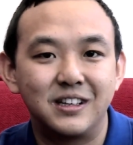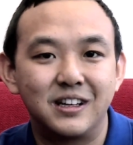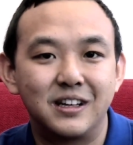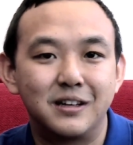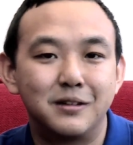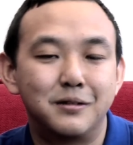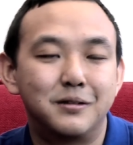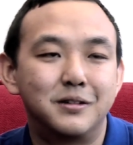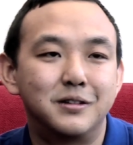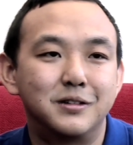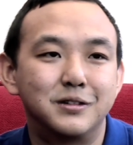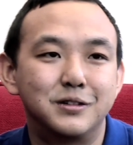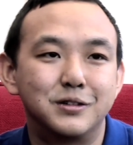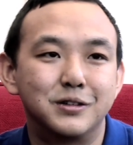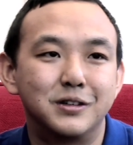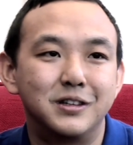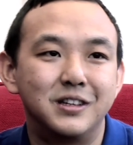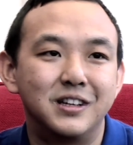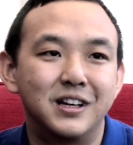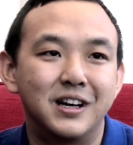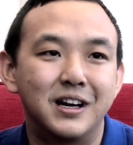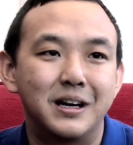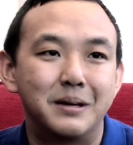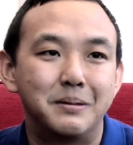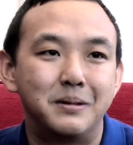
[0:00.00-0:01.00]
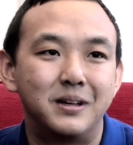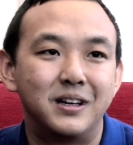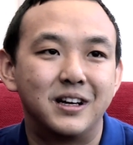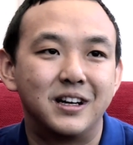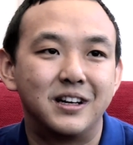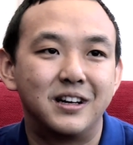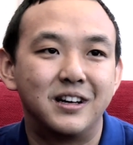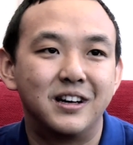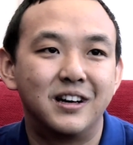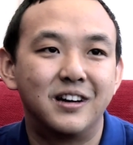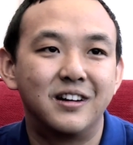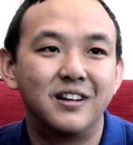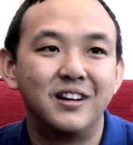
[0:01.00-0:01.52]
I don't want to join the army right
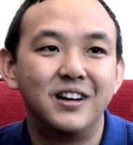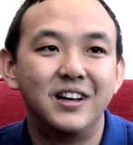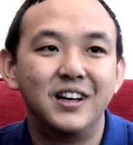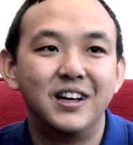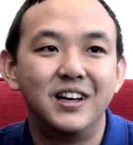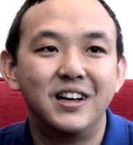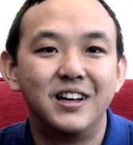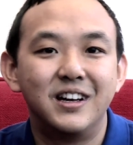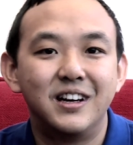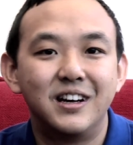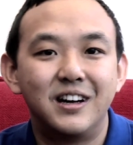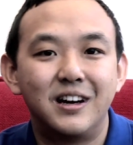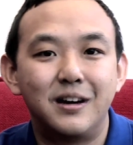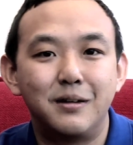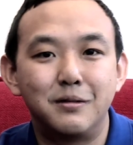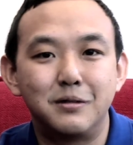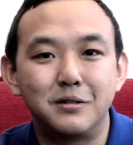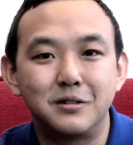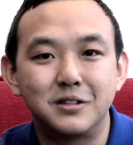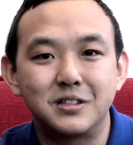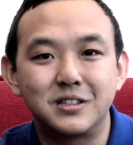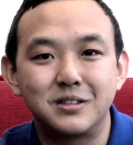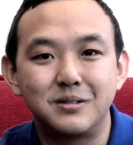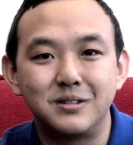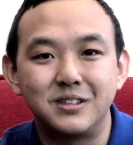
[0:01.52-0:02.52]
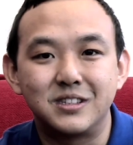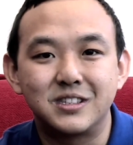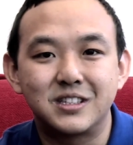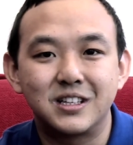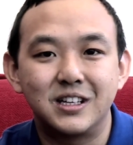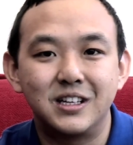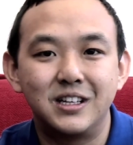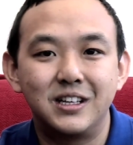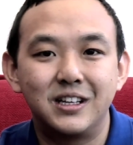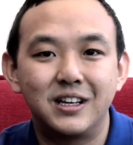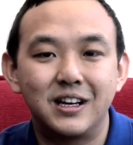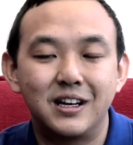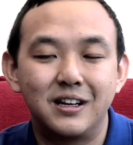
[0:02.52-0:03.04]
now. I want to be
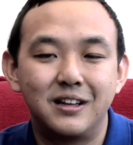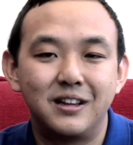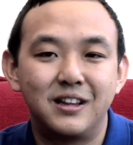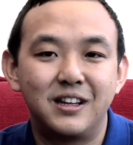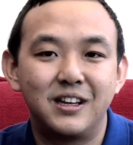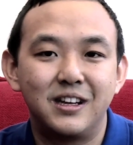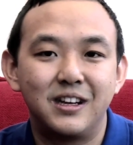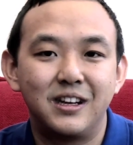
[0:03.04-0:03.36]
studying, and